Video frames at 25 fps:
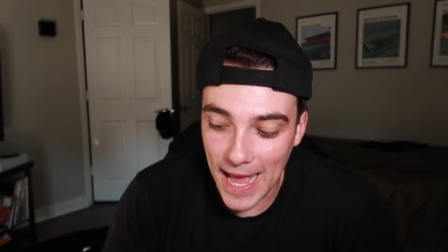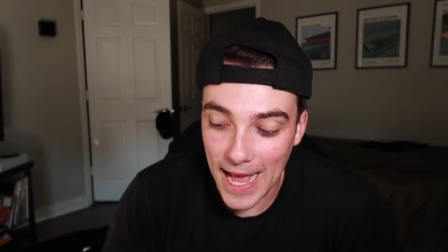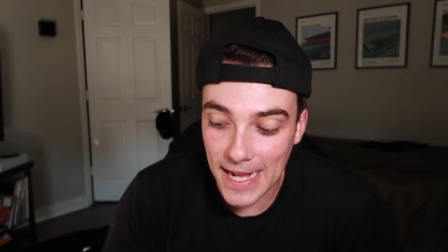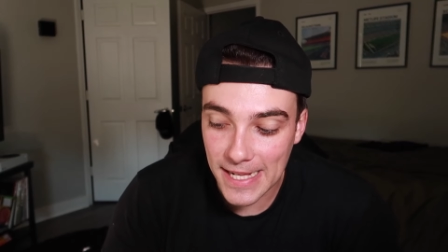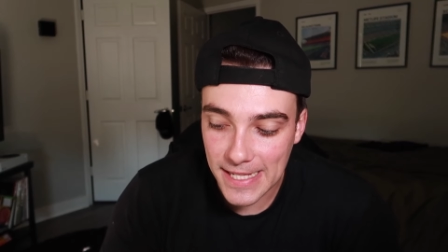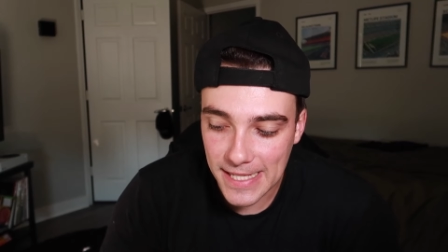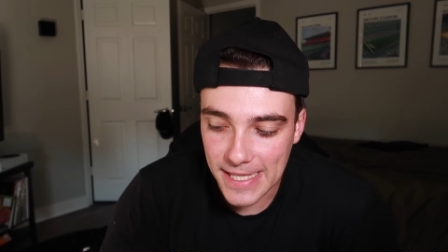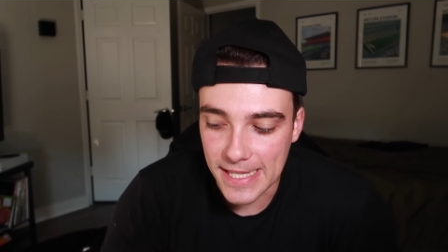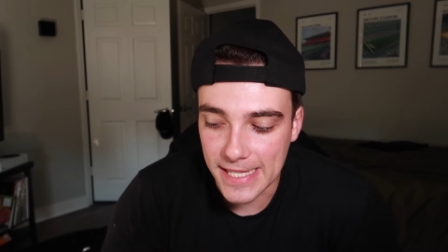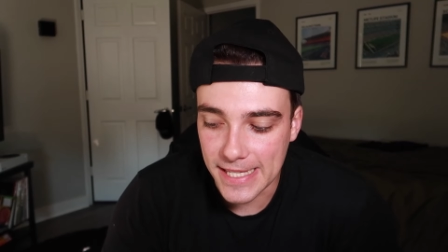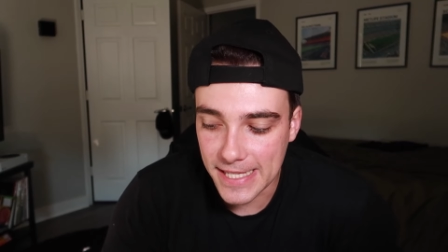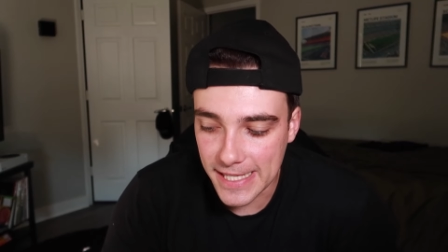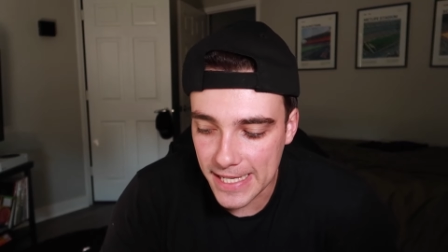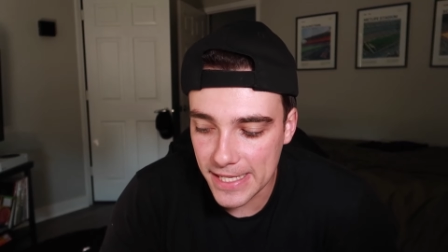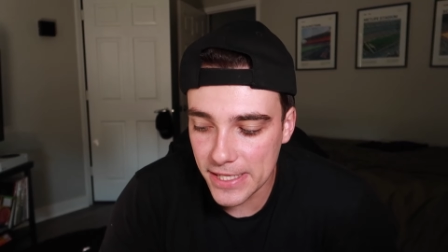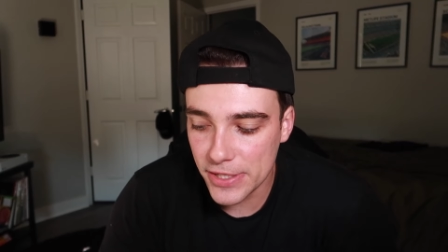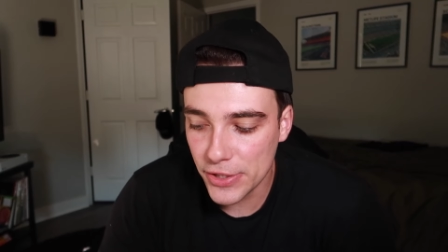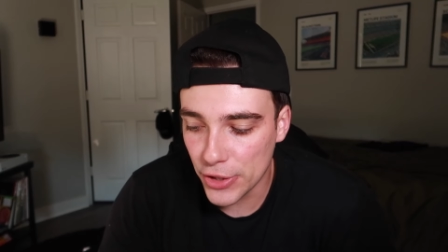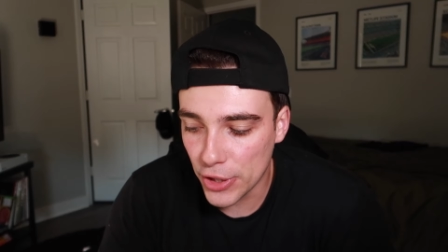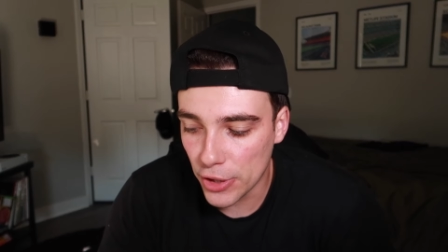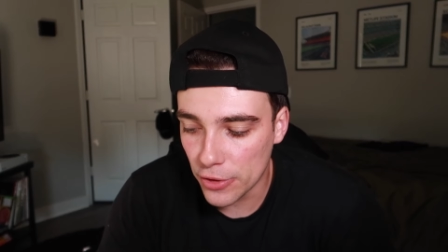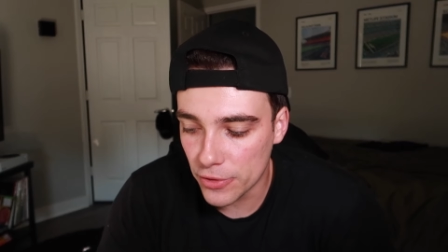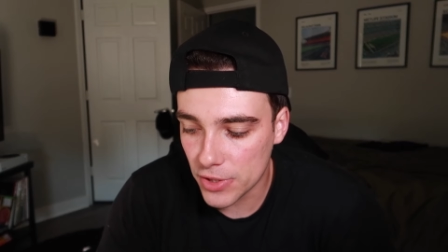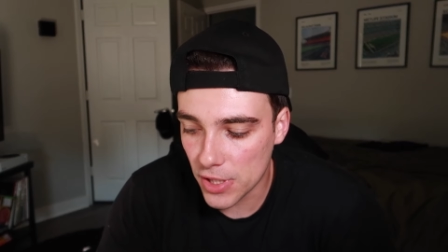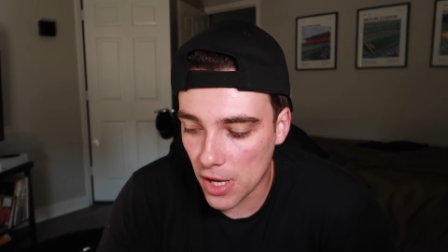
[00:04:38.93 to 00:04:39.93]
as the season
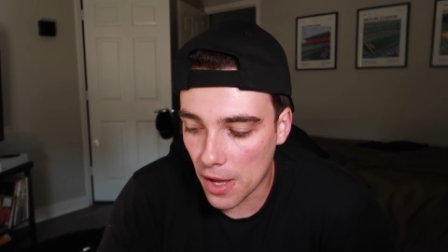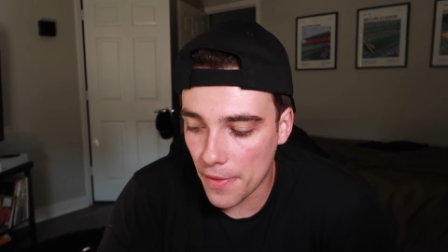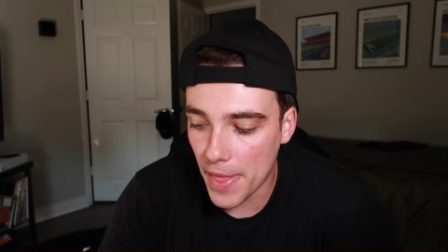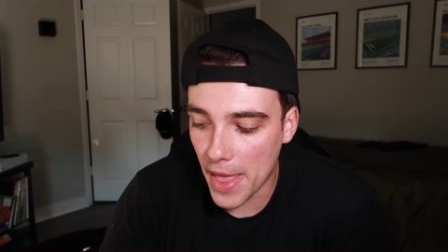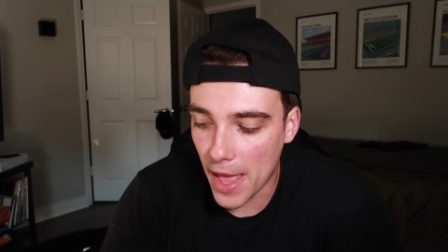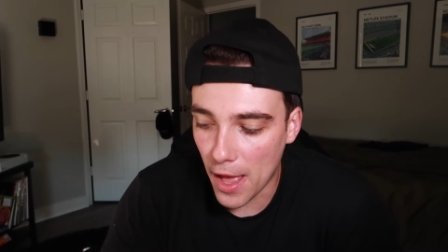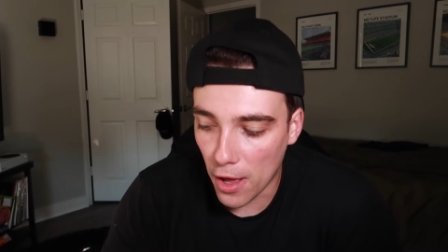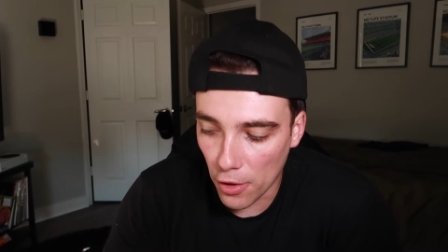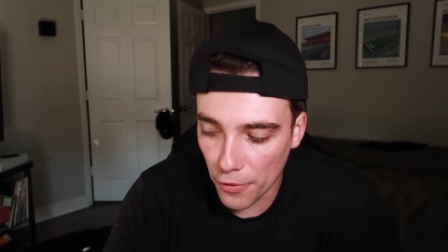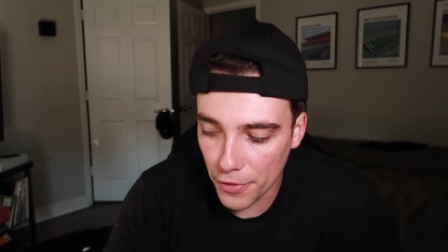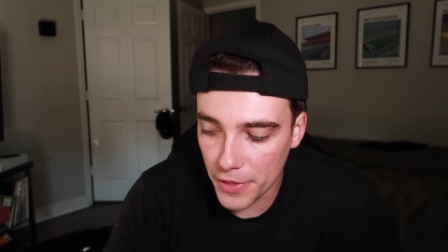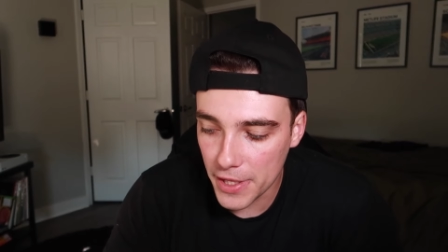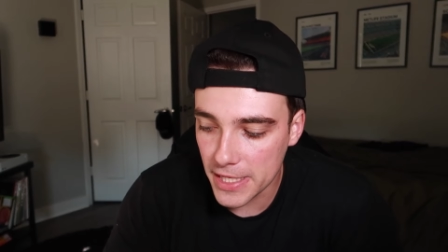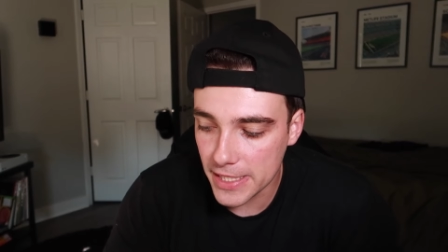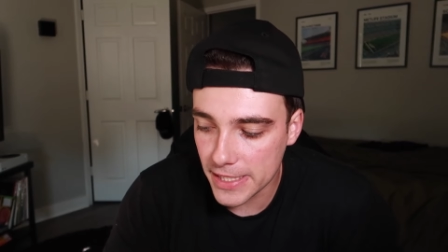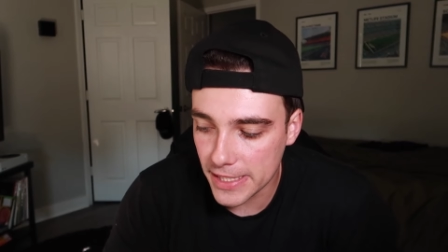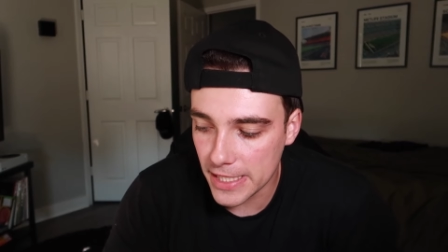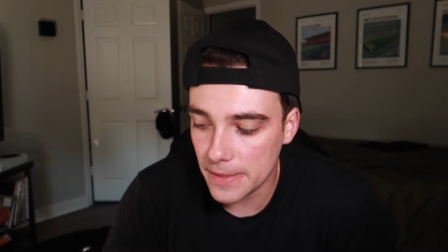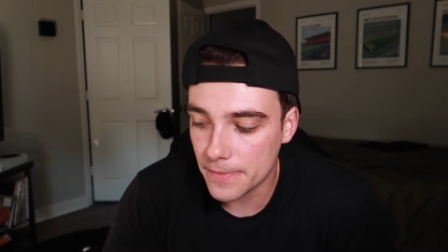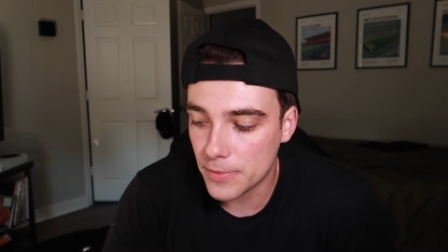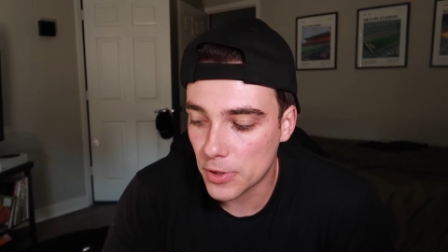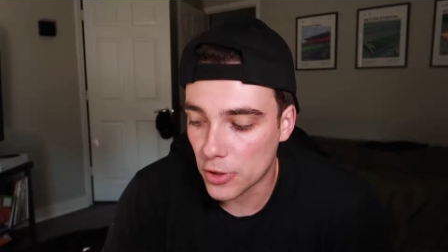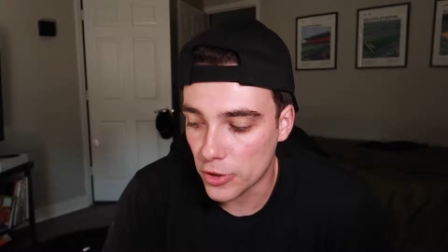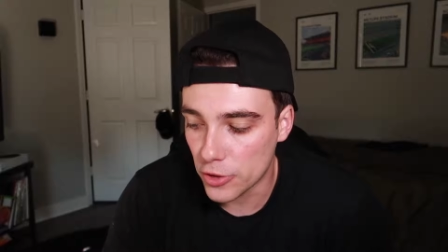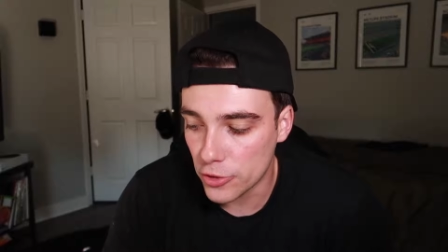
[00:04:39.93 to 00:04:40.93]
goes on the healthiest
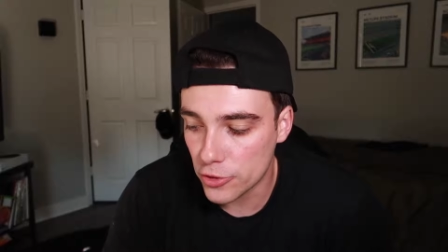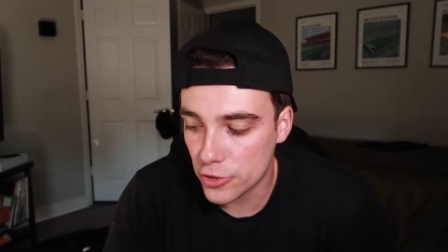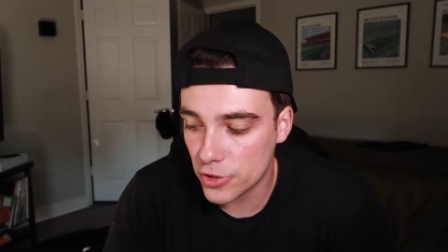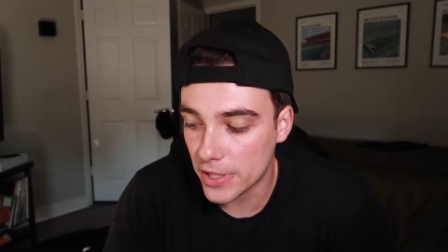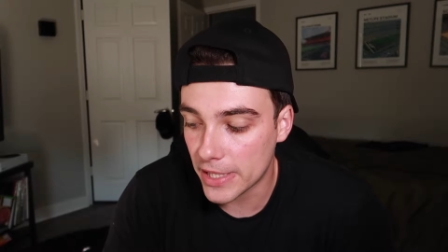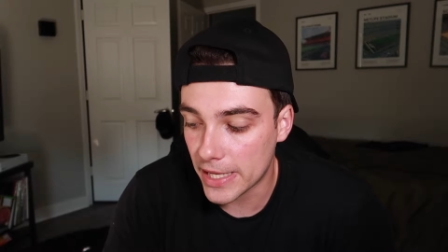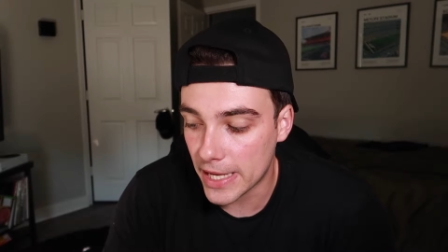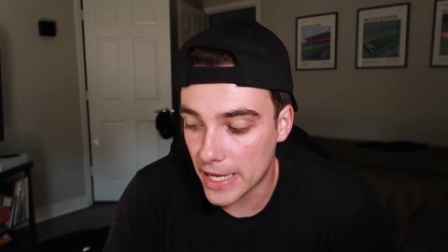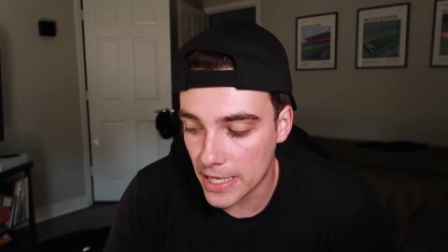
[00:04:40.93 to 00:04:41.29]
teams are usually